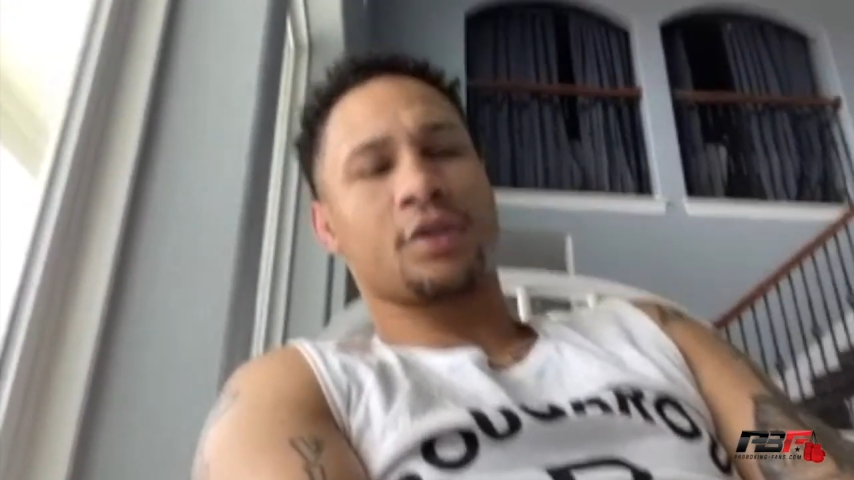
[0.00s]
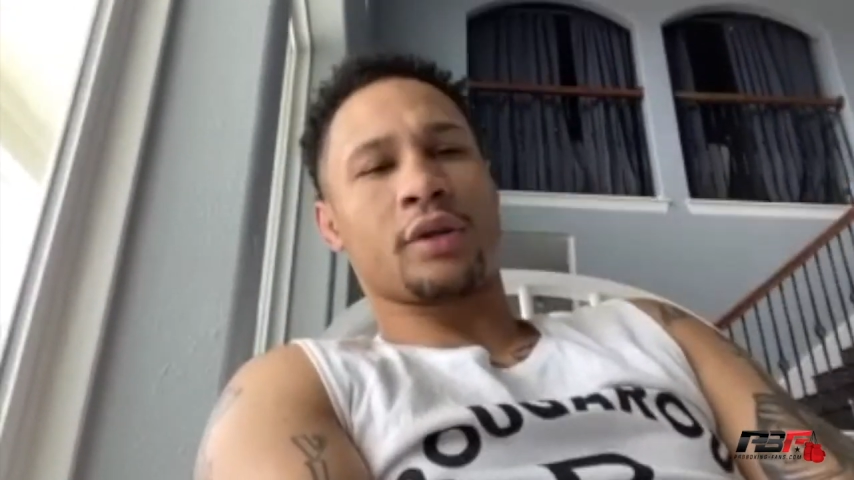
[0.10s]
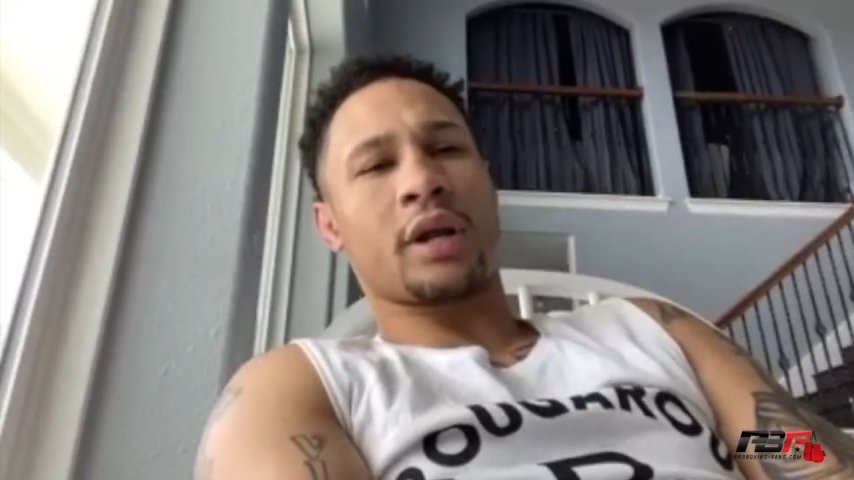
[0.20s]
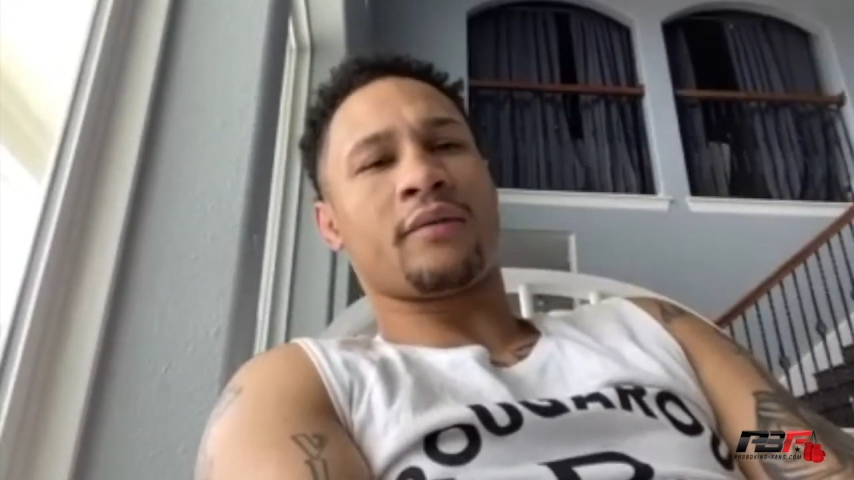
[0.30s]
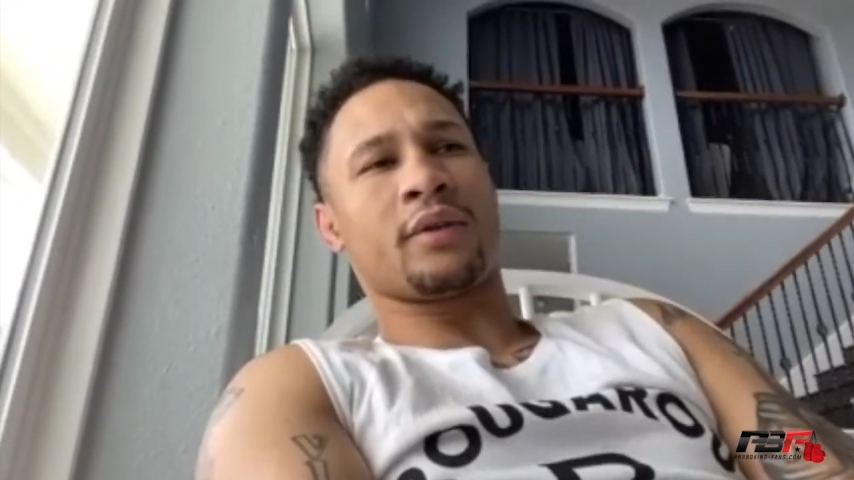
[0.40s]
you
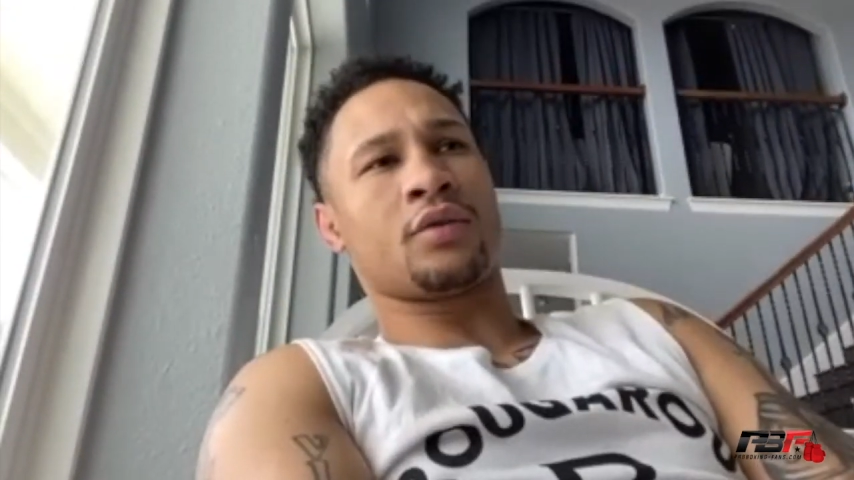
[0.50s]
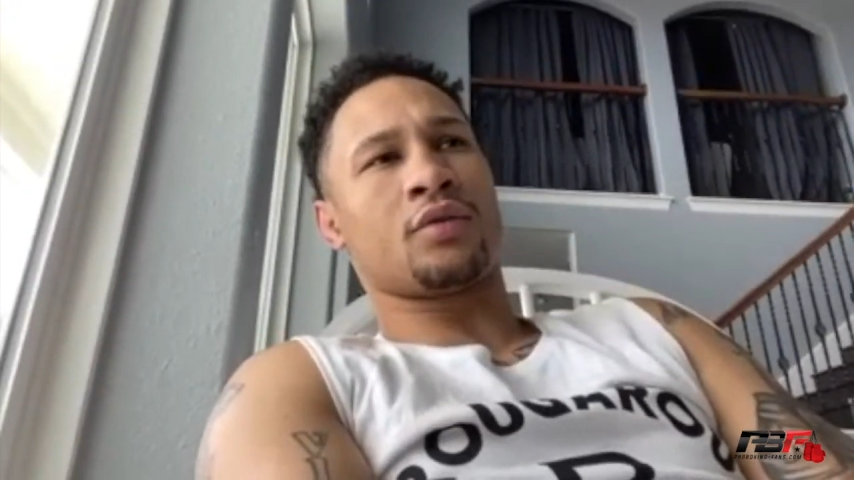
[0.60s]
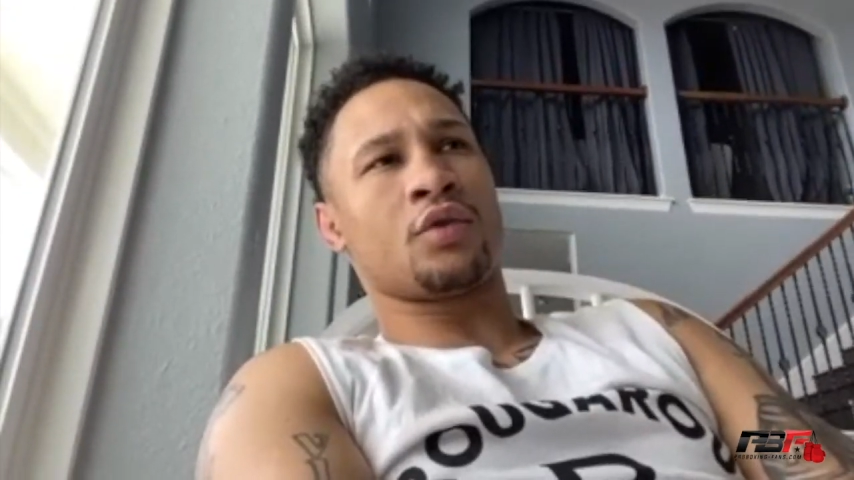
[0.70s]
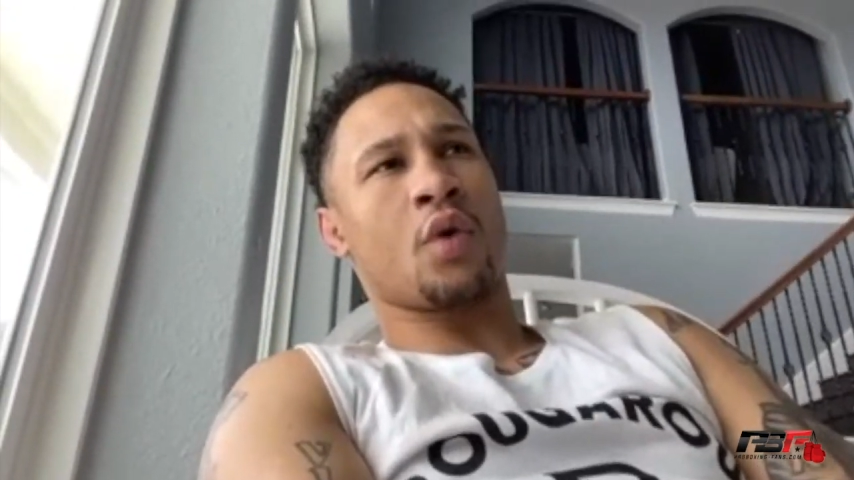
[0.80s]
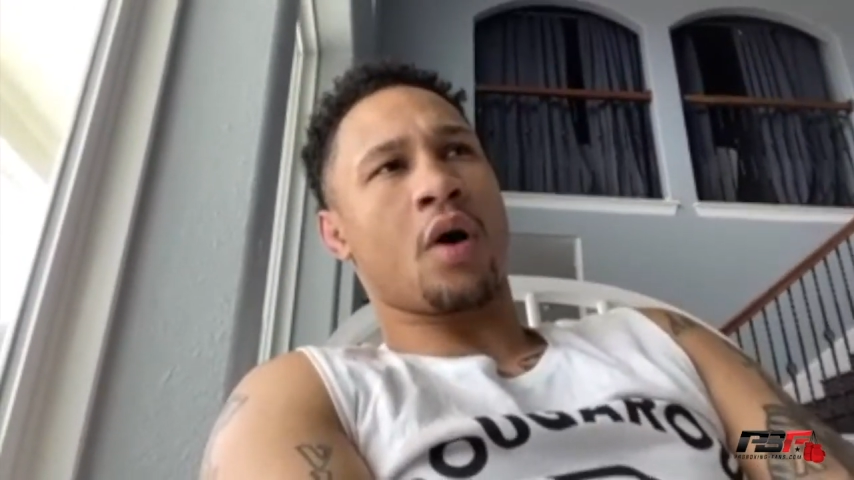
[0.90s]
know, you,
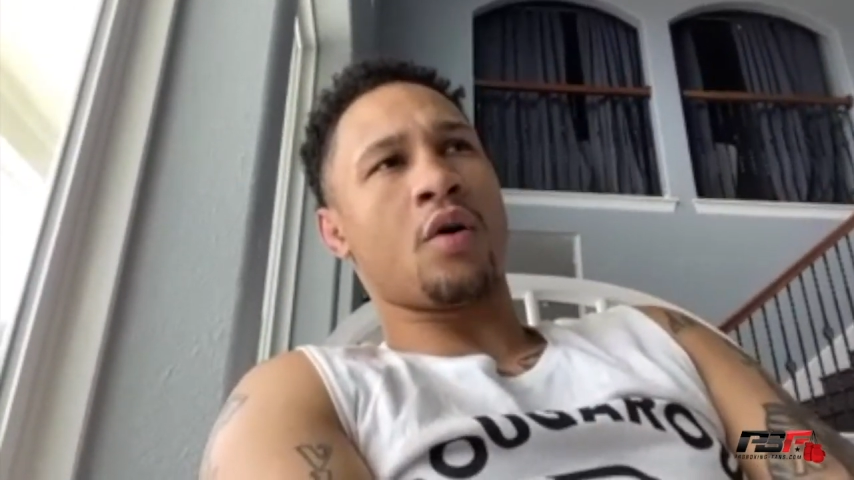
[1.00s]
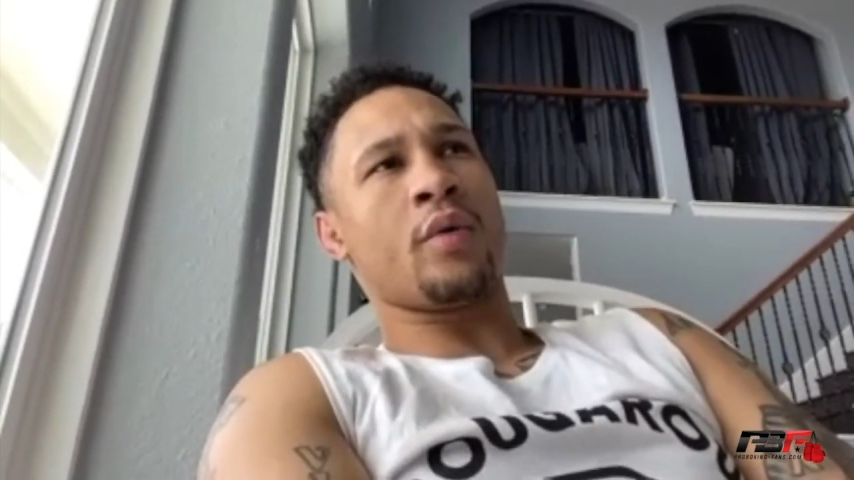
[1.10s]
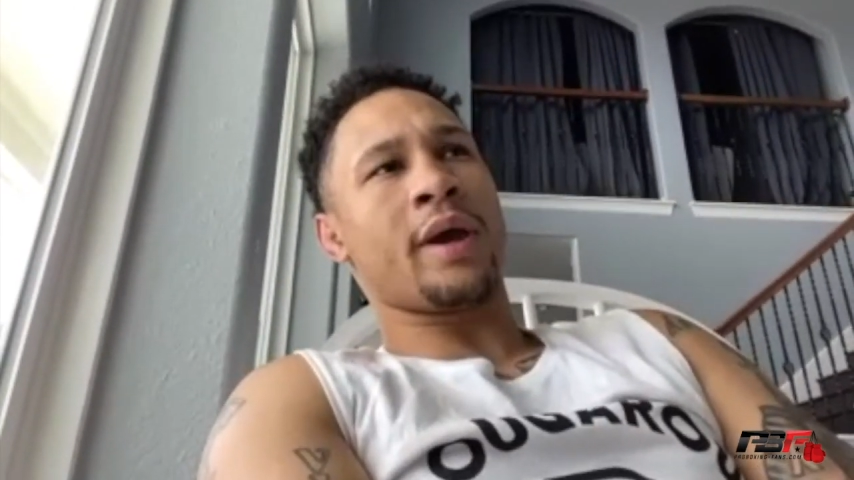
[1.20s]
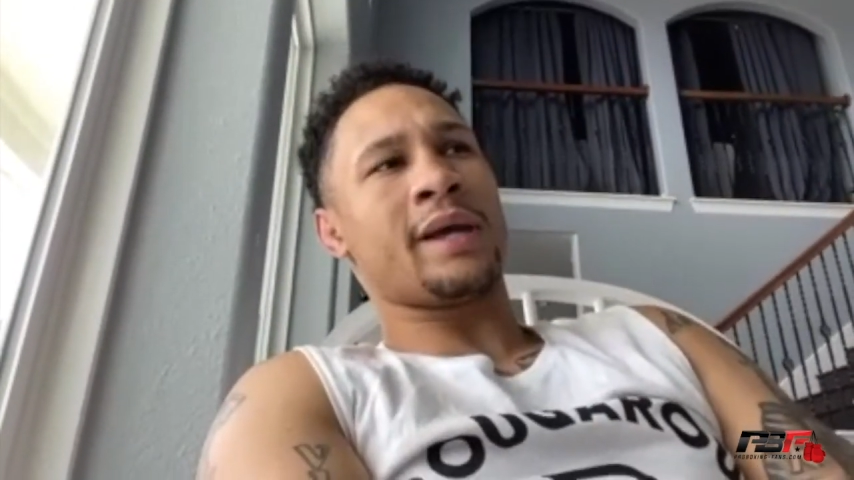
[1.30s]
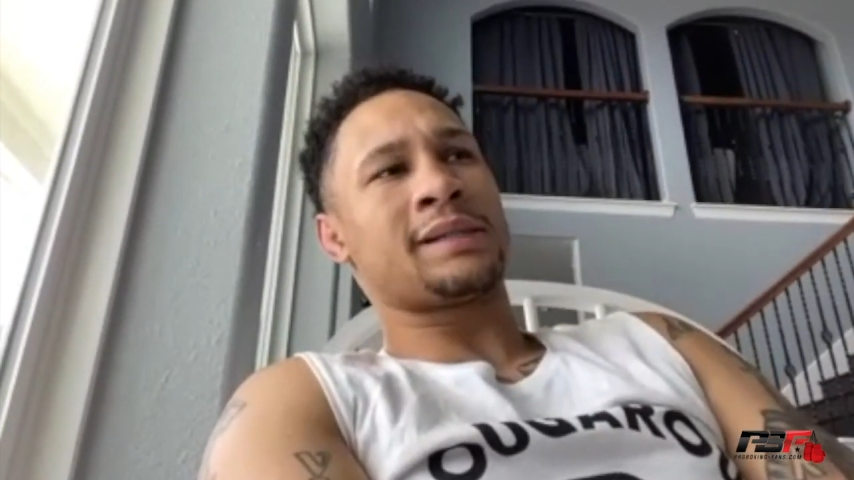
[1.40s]
you
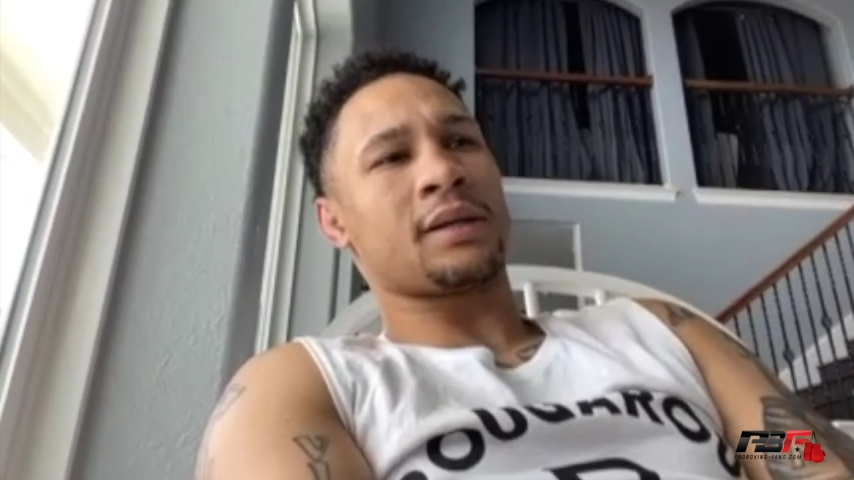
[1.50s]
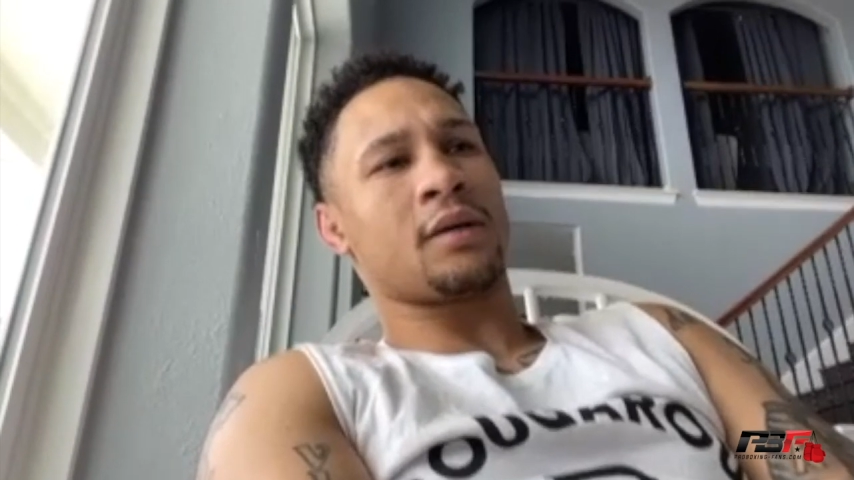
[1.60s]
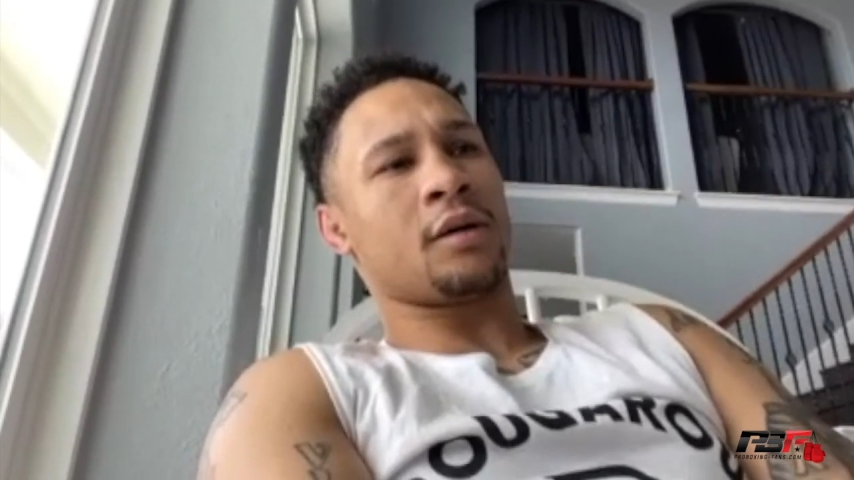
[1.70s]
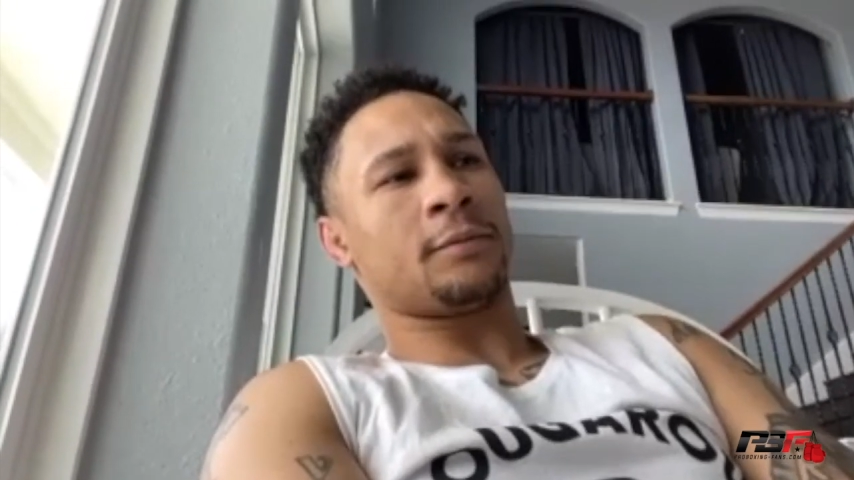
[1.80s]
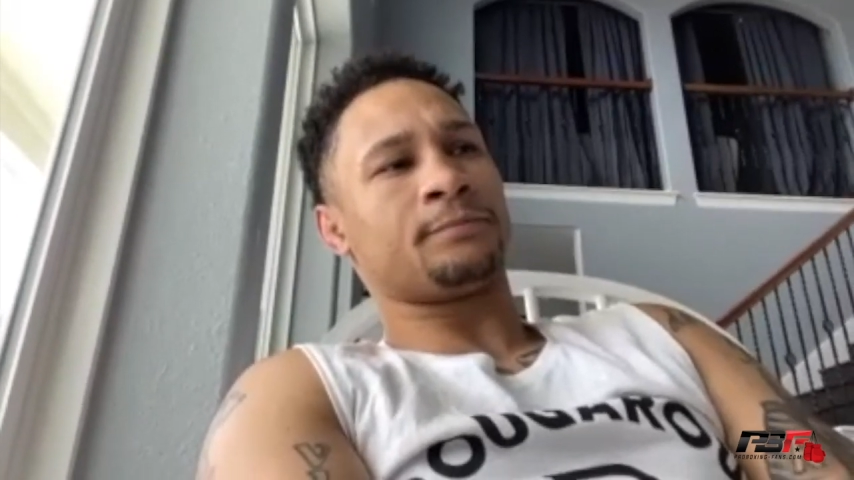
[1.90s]
always,
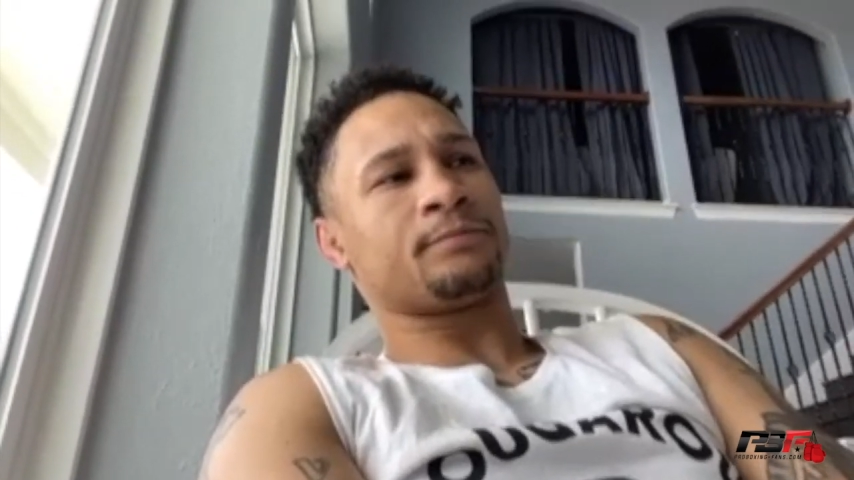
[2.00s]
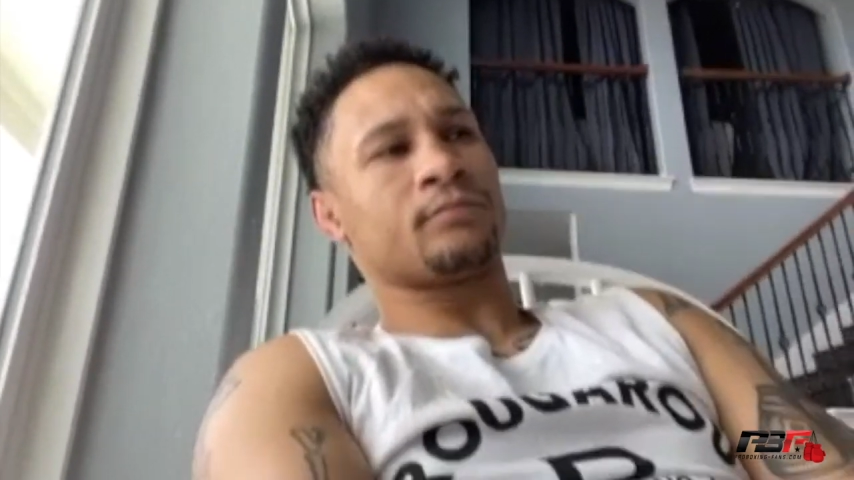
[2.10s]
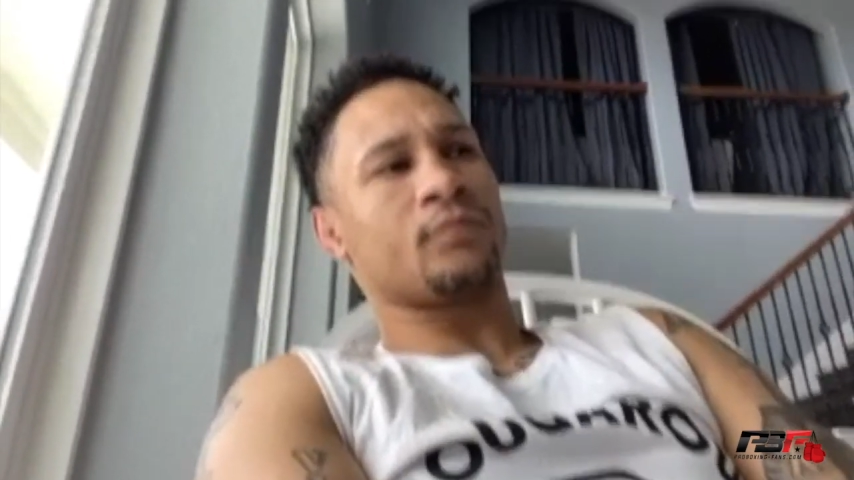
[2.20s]
um,